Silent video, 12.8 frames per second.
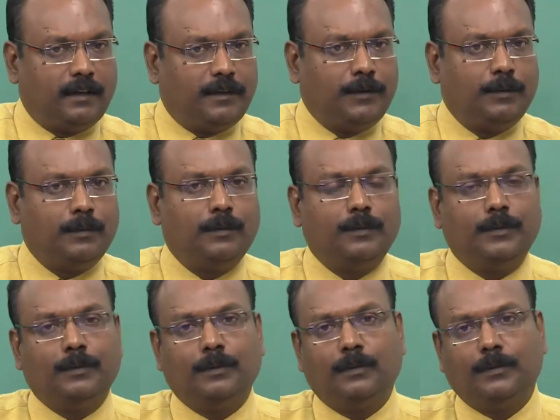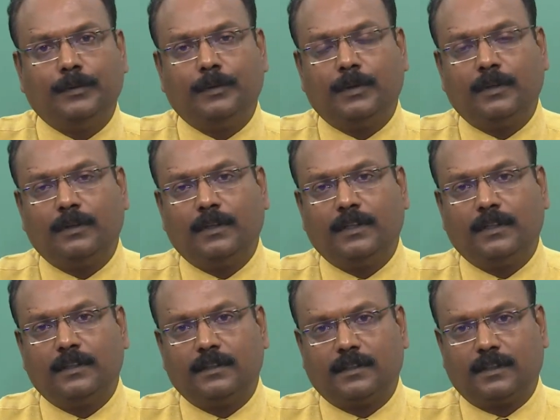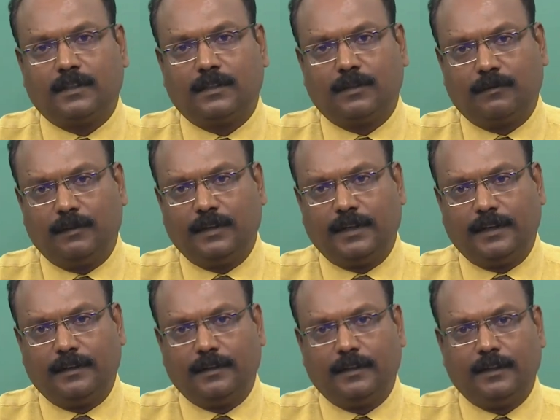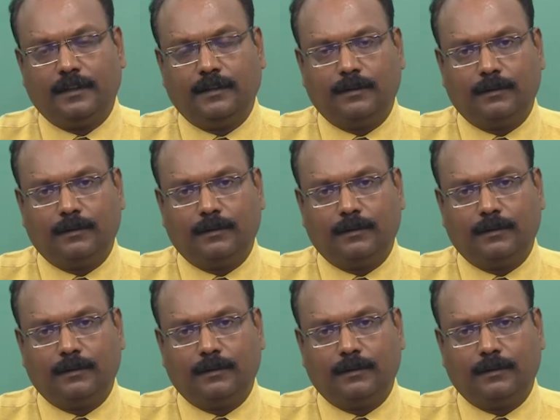you are not a successful candidate,